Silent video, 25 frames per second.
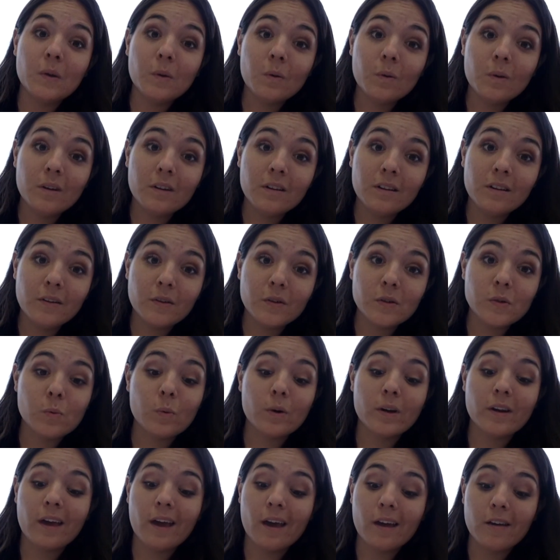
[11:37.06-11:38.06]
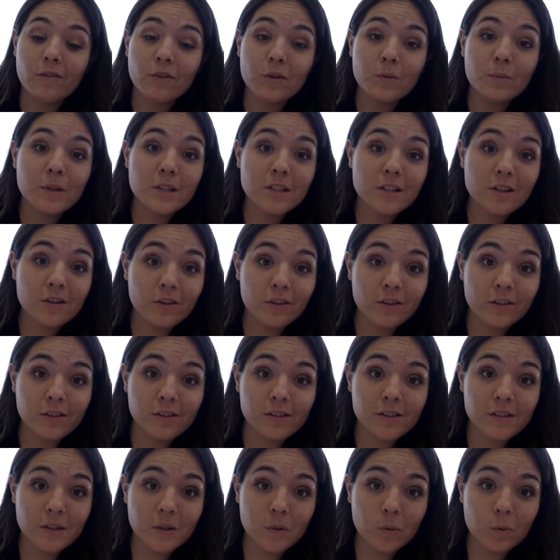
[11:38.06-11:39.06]
You can use whatever
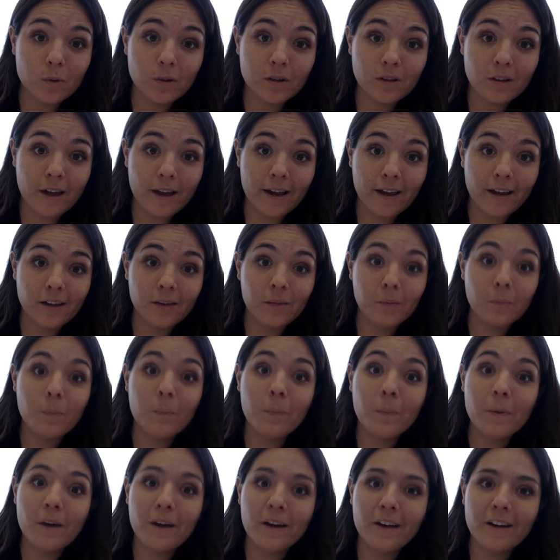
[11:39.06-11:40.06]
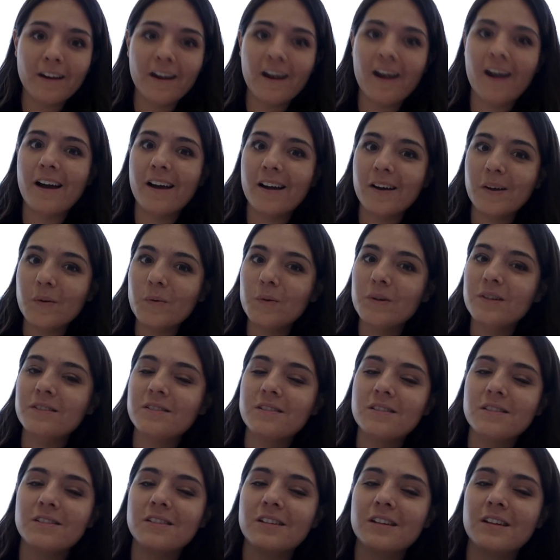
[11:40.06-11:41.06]
materials you would like, but I want
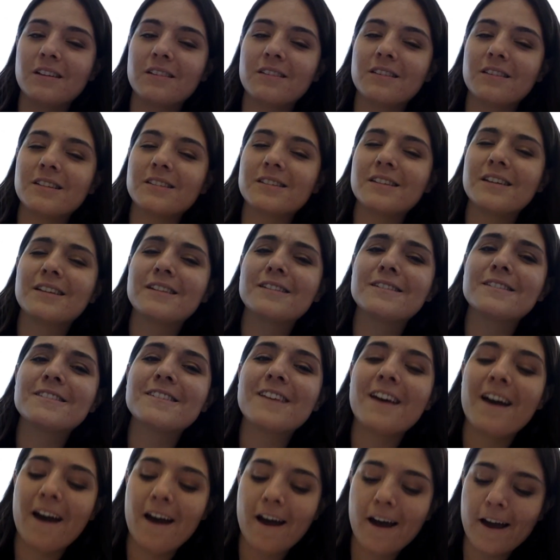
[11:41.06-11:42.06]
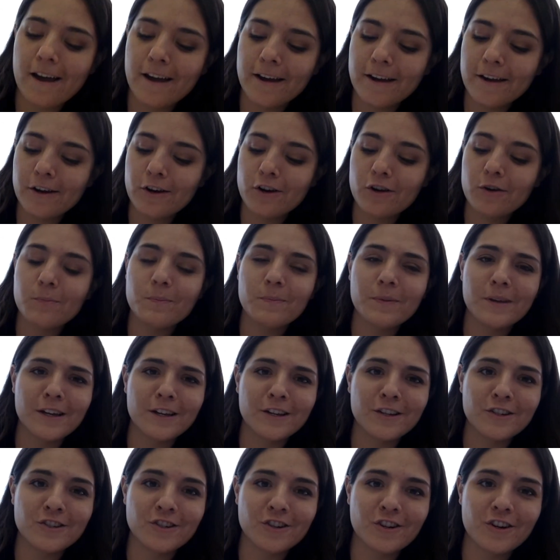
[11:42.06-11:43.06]
to see this entire
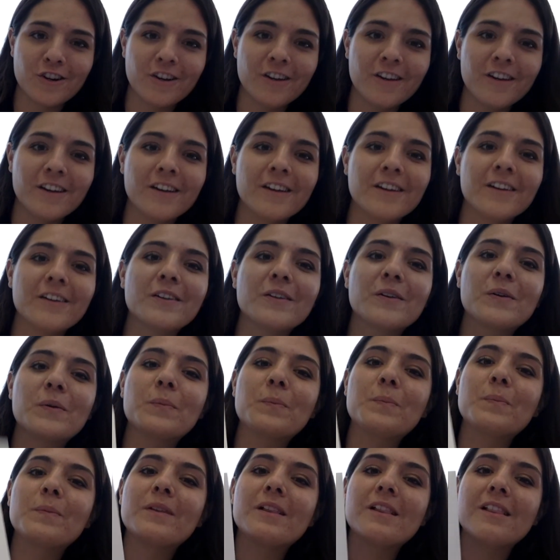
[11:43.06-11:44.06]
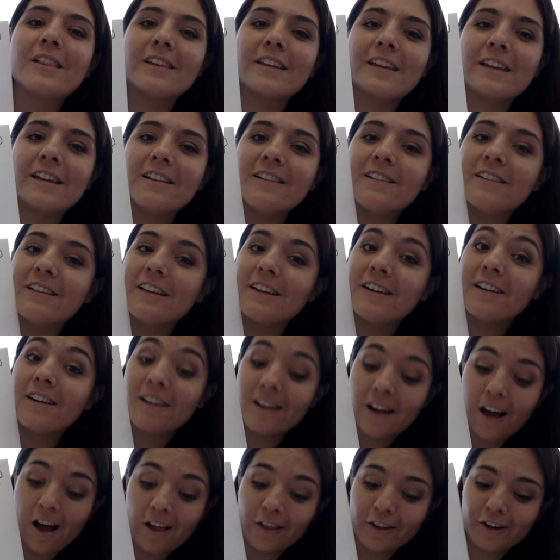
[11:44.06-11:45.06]
picture completely
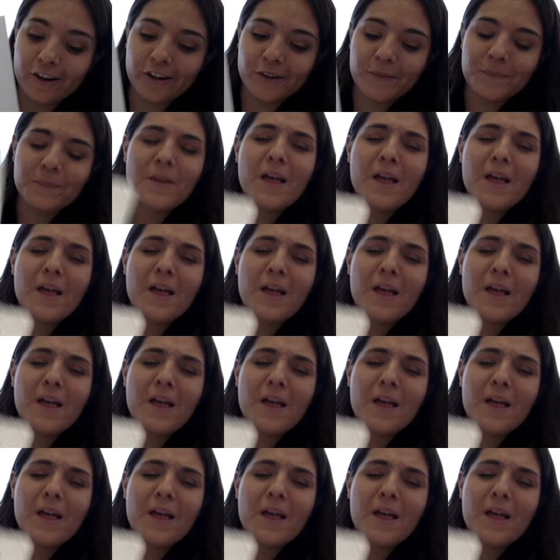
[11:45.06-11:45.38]
colored.